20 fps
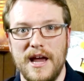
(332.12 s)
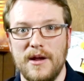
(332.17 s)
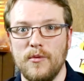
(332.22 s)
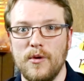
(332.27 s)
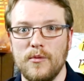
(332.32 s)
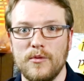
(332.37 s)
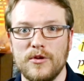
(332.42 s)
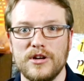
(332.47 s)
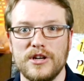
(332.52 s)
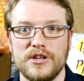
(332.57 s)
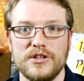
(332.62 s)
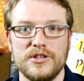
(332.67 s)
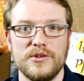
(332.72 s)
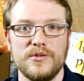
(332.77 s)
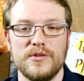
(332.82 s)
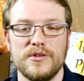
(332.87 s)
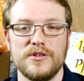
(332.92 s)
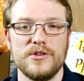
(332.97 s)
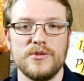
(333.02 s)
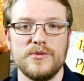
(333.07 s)
And what we're going
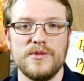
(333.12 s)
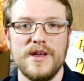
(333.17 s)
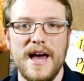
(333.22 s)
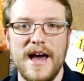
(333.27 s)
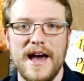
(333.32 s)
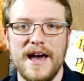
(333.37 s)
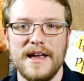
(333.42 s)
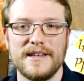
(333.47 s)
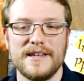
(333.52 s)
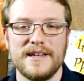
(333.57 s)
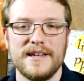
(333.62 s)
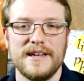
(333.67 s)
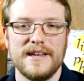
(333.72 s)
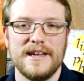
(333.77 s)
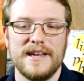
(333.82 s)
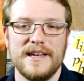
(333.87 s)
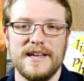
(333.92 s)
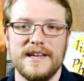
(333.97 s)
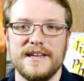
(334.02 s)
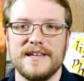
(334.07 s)
to do that
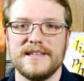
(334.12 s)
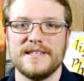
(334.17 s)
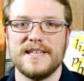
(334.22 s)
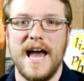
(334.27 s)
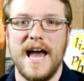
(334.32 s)
is